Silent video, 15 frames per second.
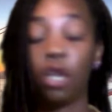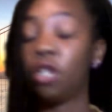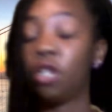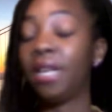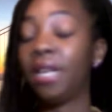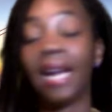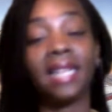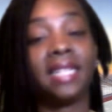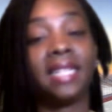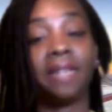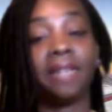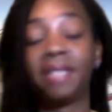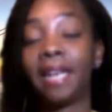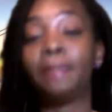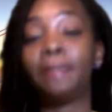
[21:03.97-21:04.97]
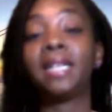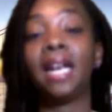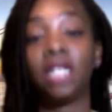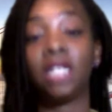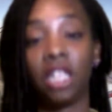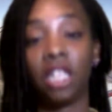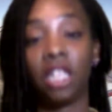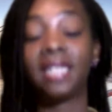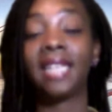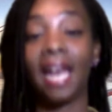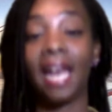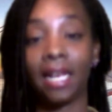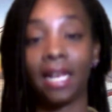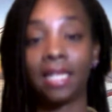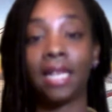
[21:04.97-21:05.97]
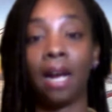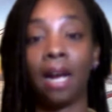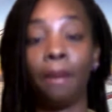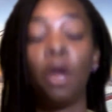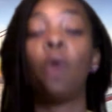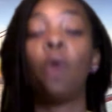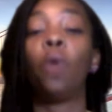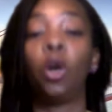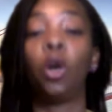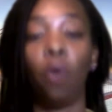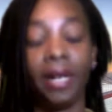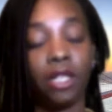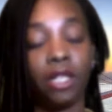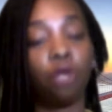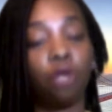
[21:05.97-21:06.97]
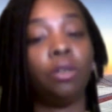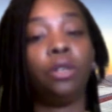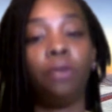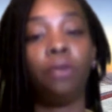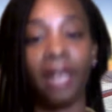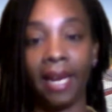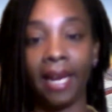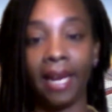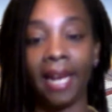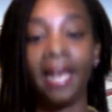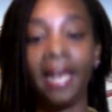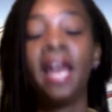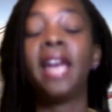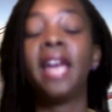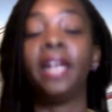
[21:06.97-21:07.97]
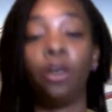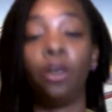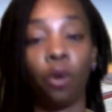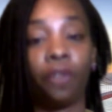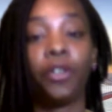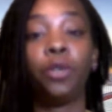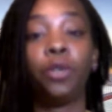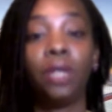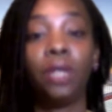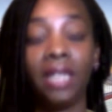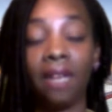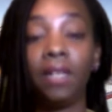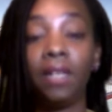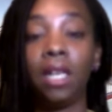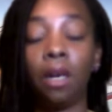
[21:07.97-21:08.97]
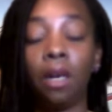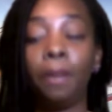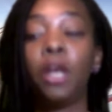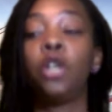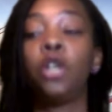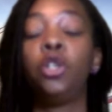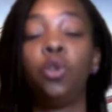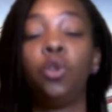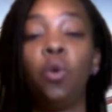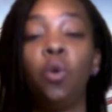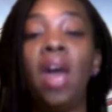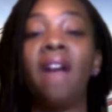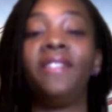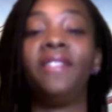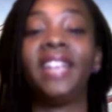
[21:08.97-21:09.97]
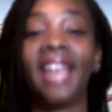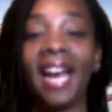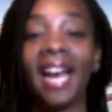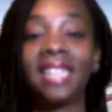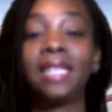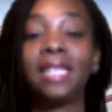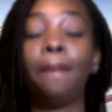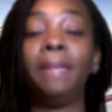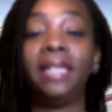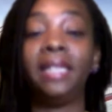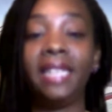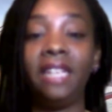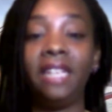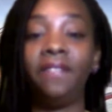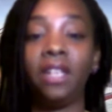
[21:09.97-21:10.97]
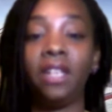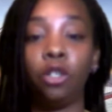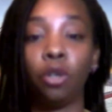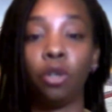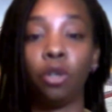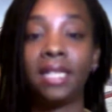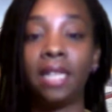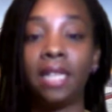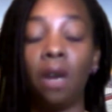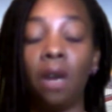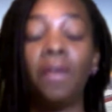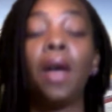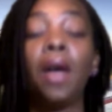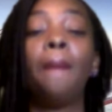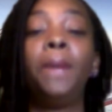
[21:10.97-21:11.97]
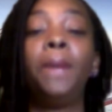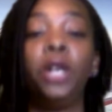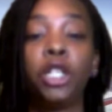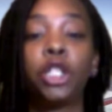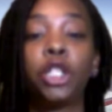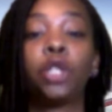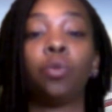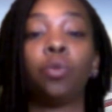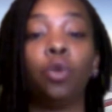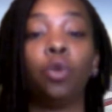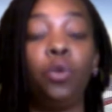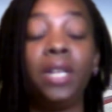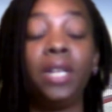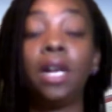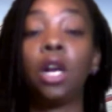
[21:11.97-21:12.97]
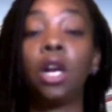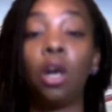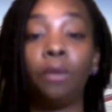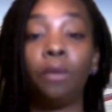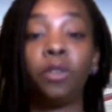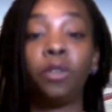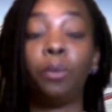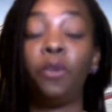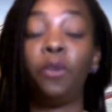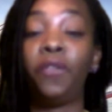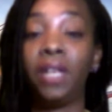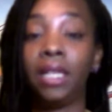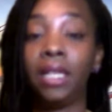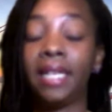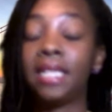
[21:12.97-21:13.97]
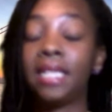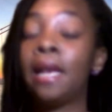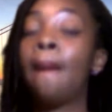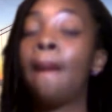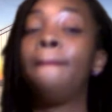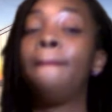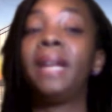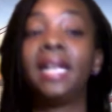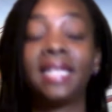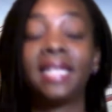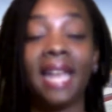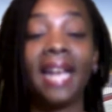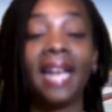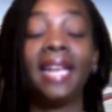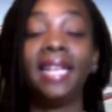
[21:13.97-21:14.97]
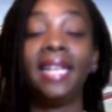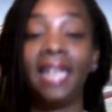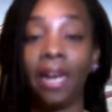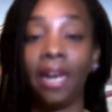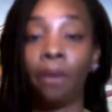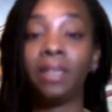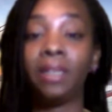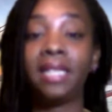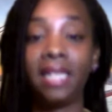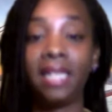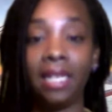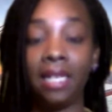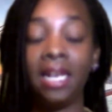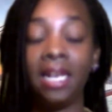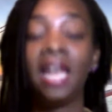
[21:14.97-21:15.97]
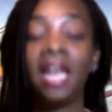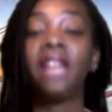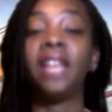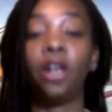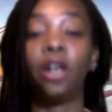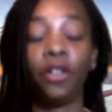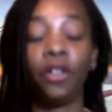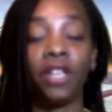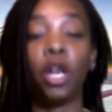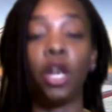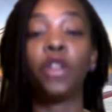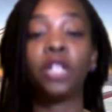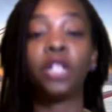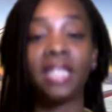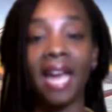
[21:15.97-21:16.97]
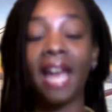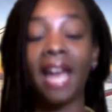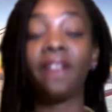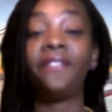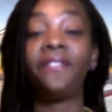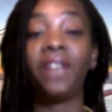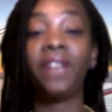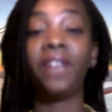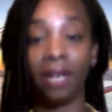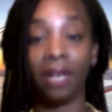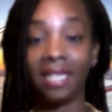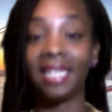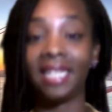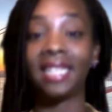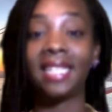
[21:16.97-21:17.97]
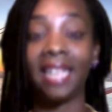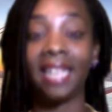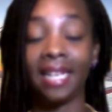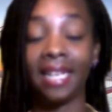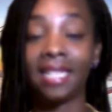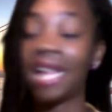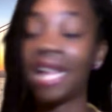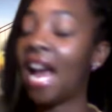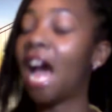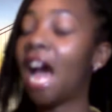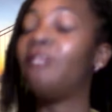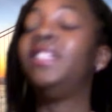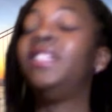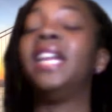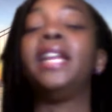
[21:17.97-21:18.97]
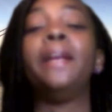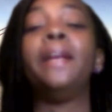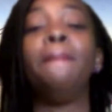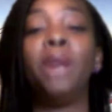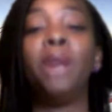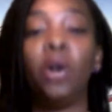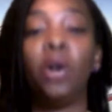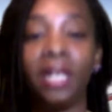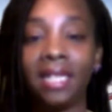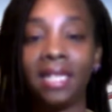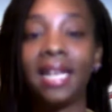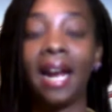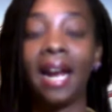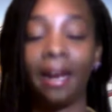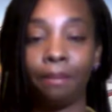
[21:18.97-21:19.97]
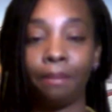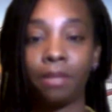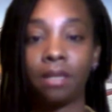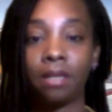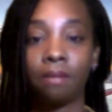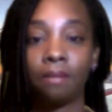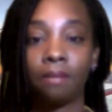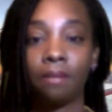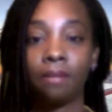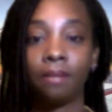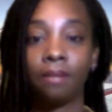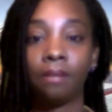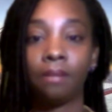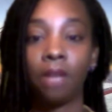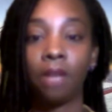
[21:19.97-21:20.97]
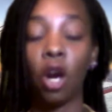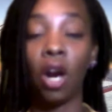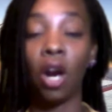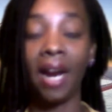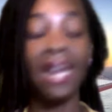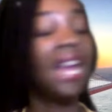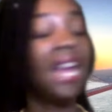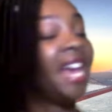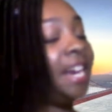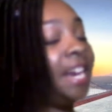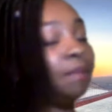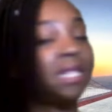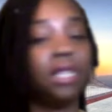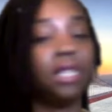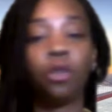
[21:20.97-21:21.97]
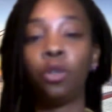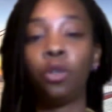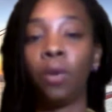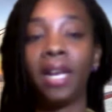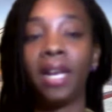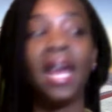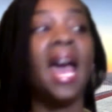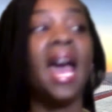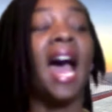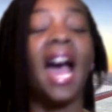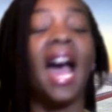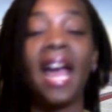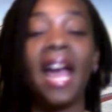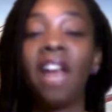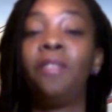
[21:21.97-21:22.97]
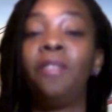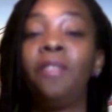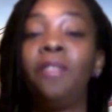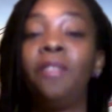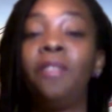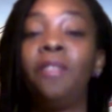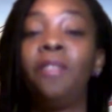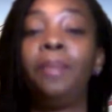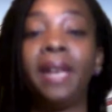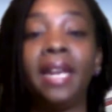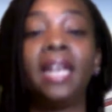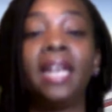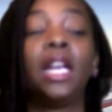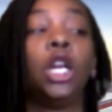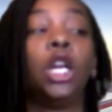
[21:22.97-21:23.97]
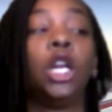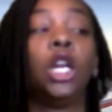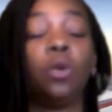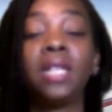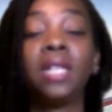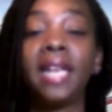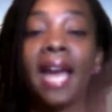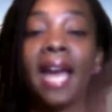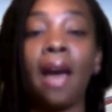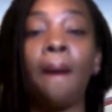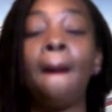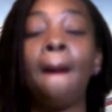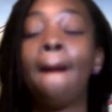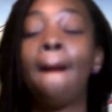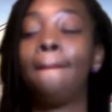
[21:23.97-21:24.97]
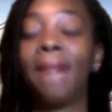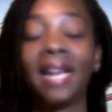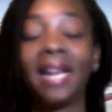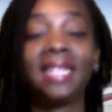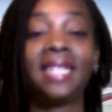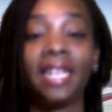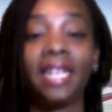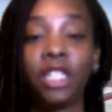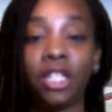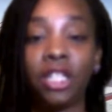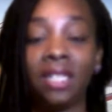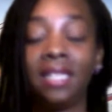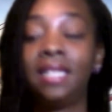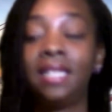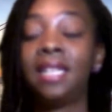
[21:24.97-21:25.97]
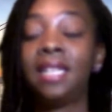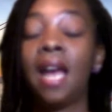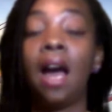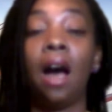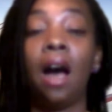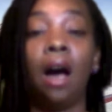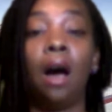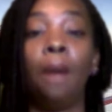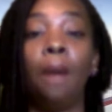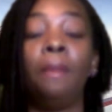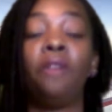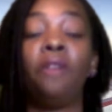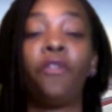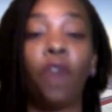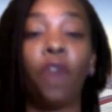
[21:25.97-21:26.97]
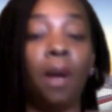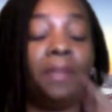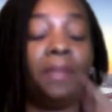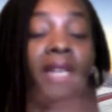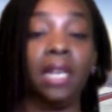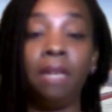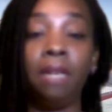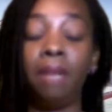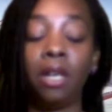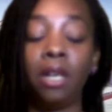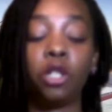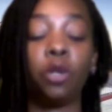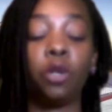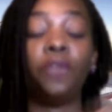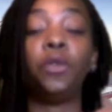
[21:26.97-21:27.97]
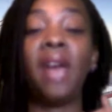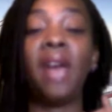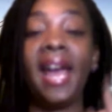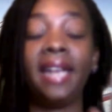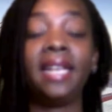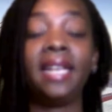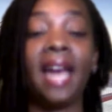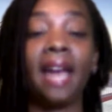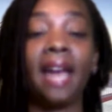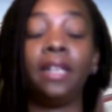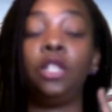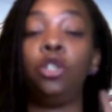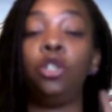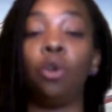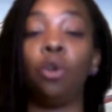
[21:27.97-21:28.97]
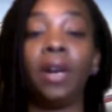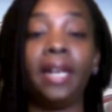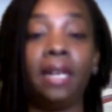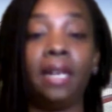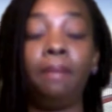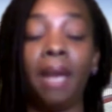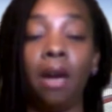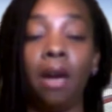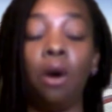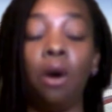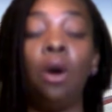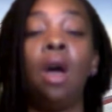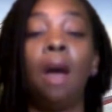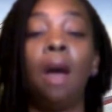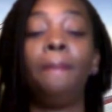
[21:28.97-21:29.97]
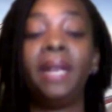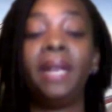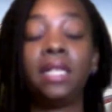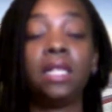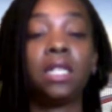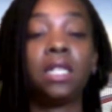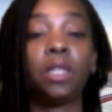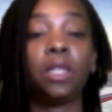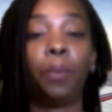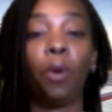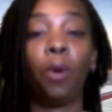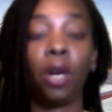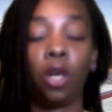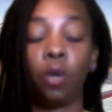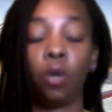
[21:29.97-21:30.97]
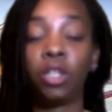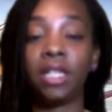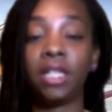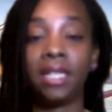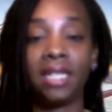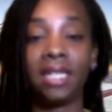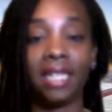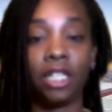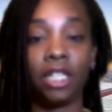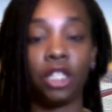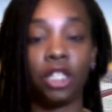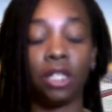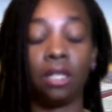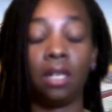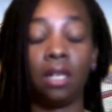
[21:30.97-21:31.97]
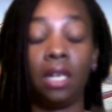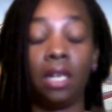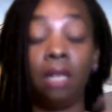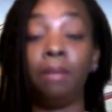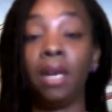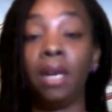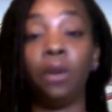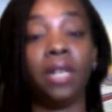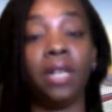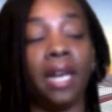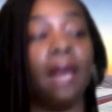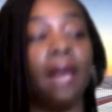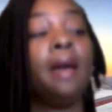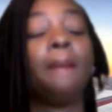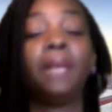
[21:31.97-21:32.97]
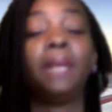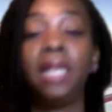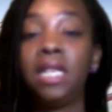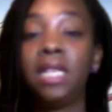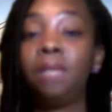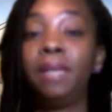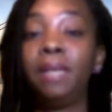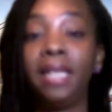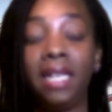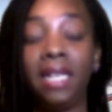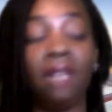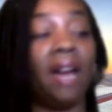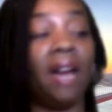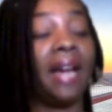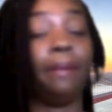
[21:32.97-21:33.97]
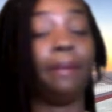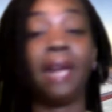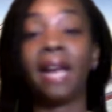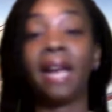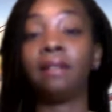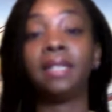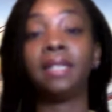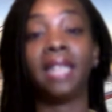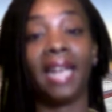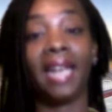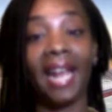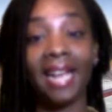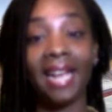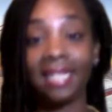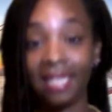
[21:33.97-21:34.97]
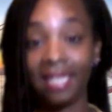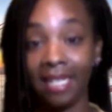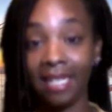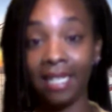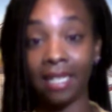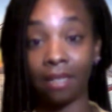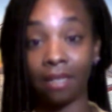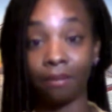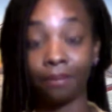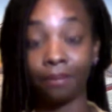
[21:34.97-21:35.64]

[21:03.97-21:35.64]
You guys, self sabotaging has got to stop. We're going into a new decade. And in order for you to level up, you have got to believe in yourself. Push through the uncomfortable feelings, because I can guarantee that on the other side of fear is success. I've done it a million times. All right. And I'm still doing it. I have been closing out my sessions from the email. So if you hadn't gotten your email business support coaching session email yet, please believe I am down to the last 10.